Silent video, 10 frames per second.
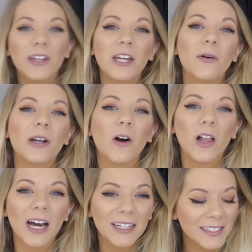video, in all
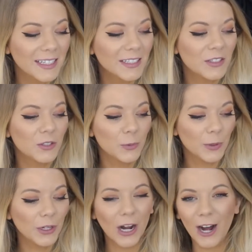honesty, is
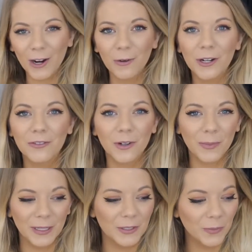super awkward for
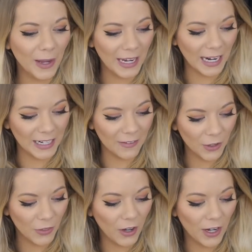me to make. I
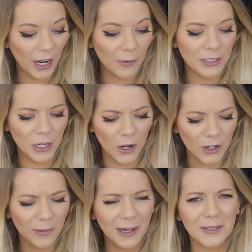never thought I would
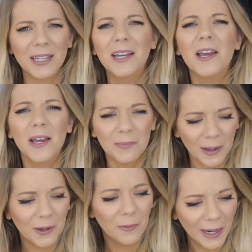talk about
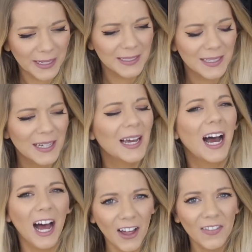my weight
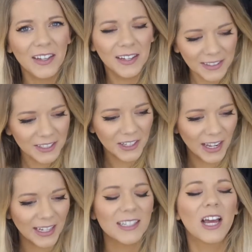on the
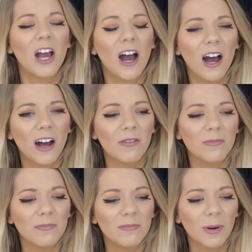internet.
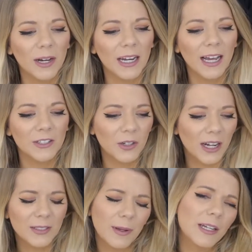But as you
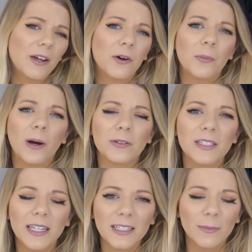guys may know, about
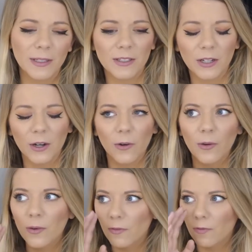6 months
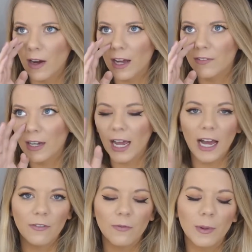ago,
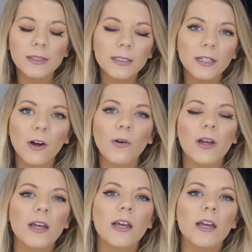5.5 months ago,